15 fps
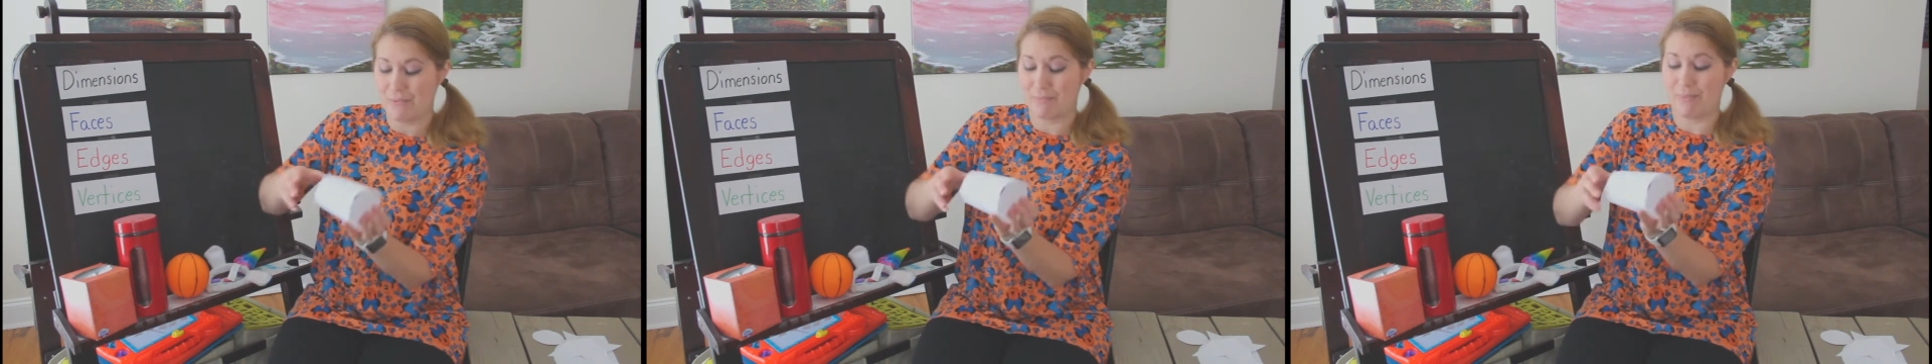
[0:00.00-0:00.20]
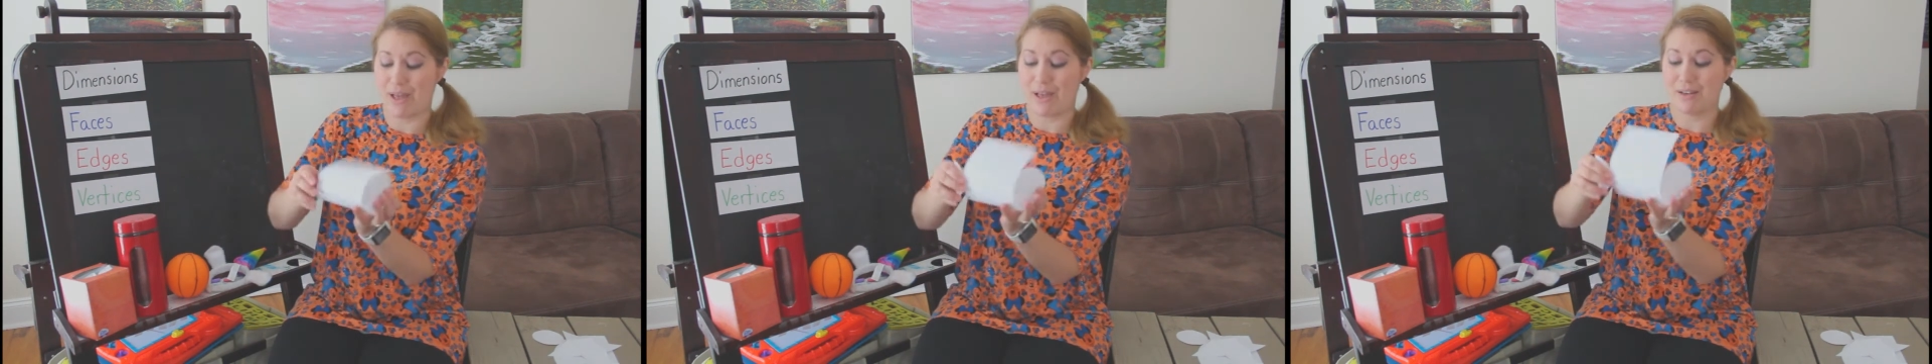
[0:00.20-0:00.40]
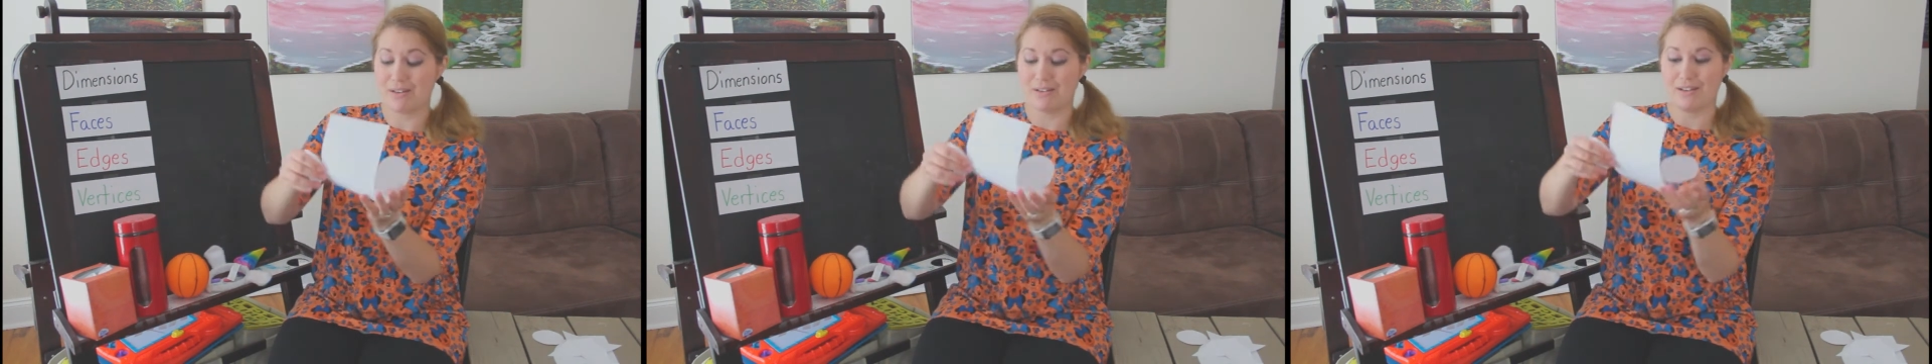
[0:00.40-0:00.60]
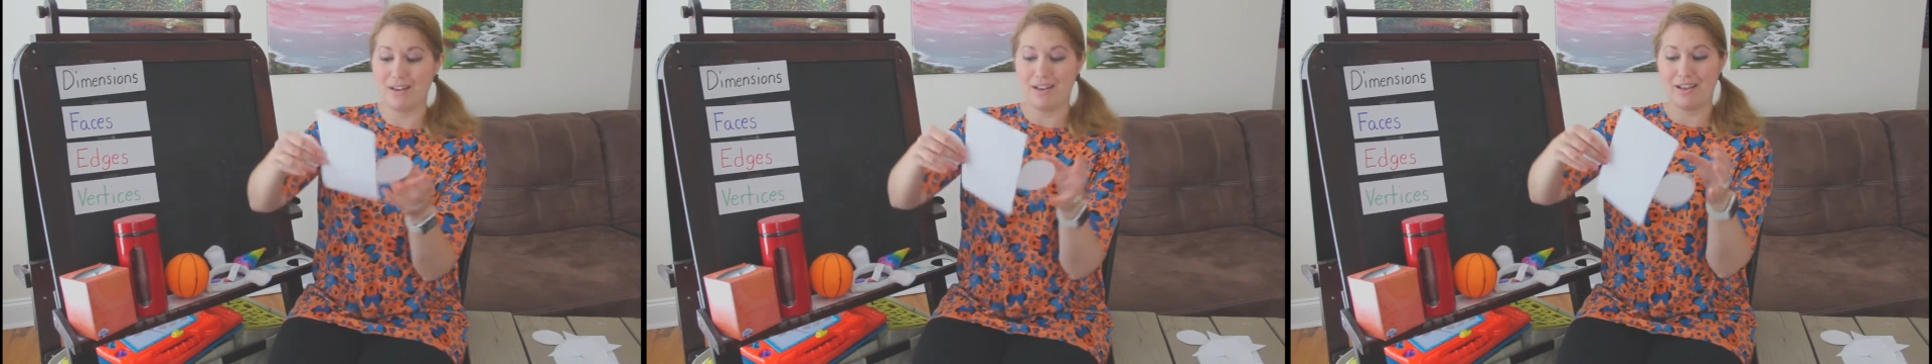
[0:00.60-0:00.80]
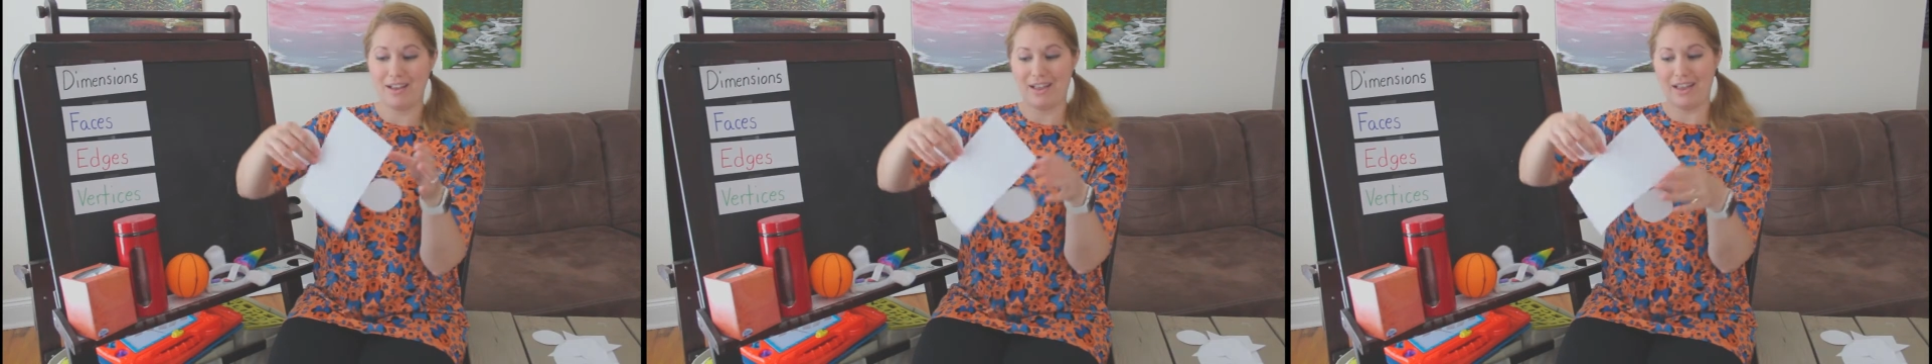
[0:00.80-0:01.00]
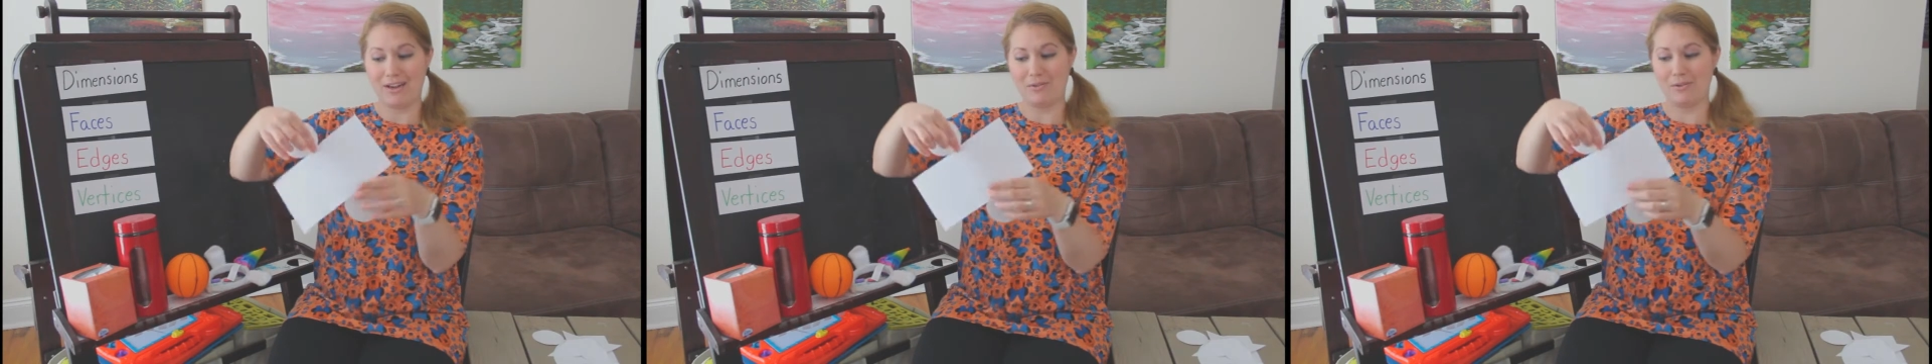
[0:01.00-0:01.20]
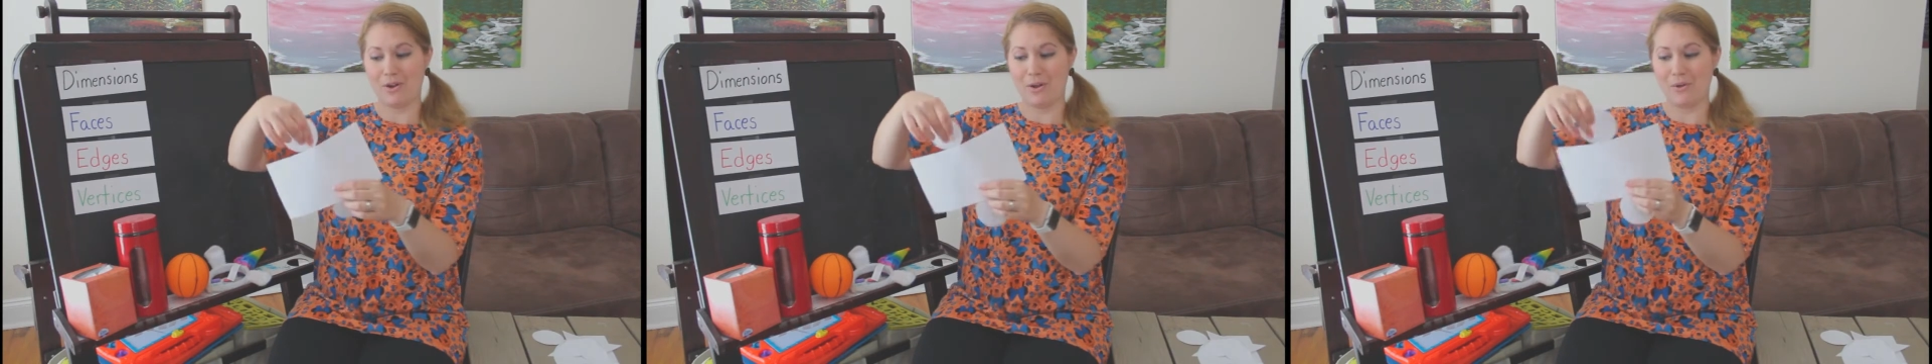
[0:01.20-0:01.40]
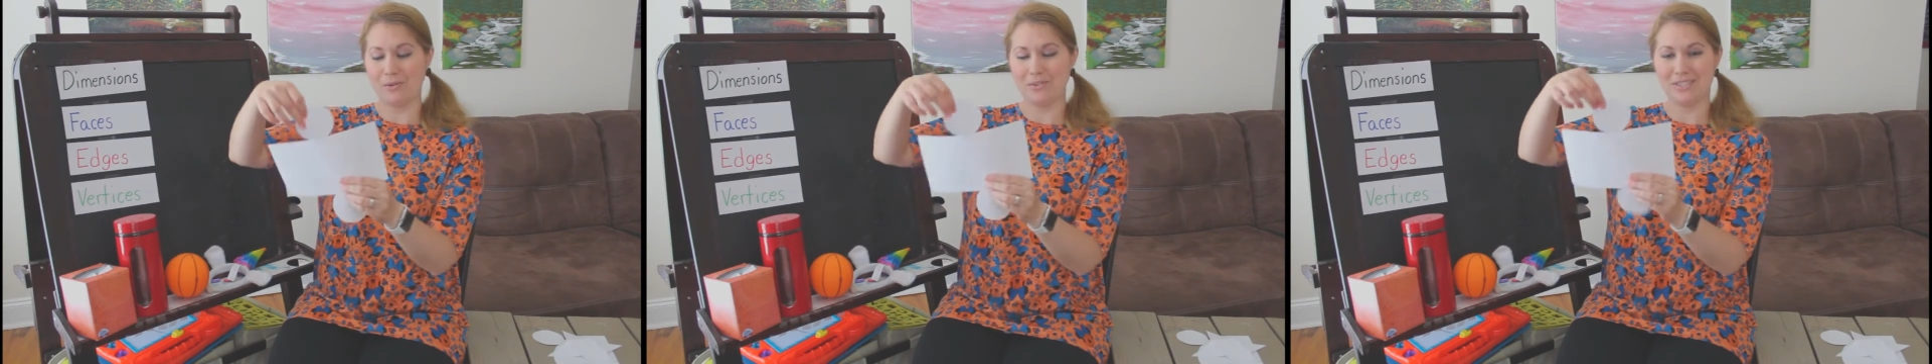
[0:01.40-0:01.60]
But
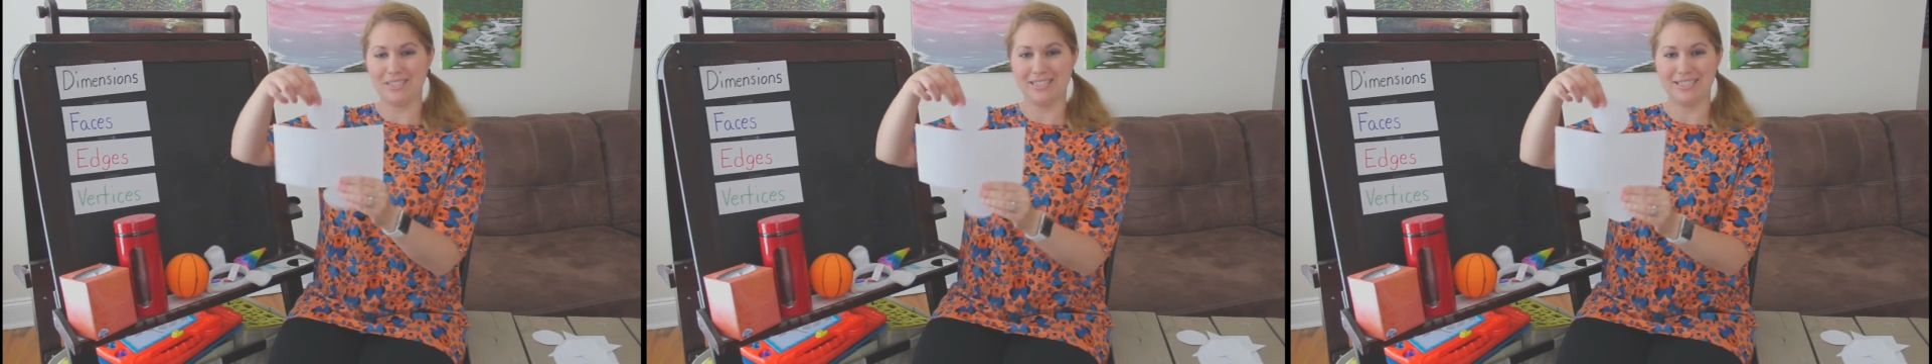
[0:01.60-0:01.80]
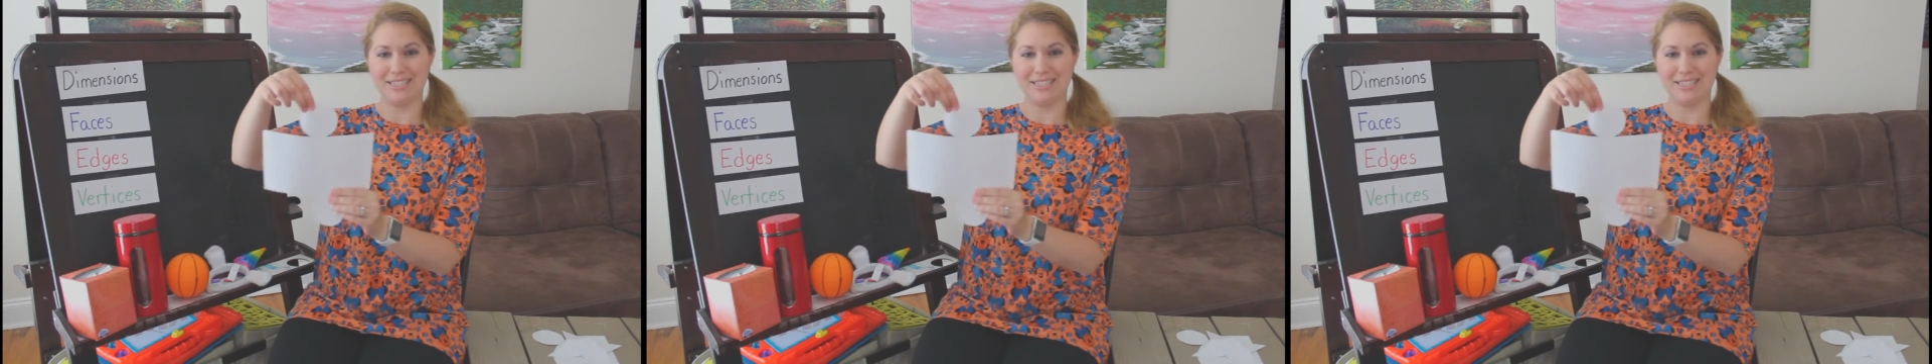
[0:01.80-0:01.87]
unrolled,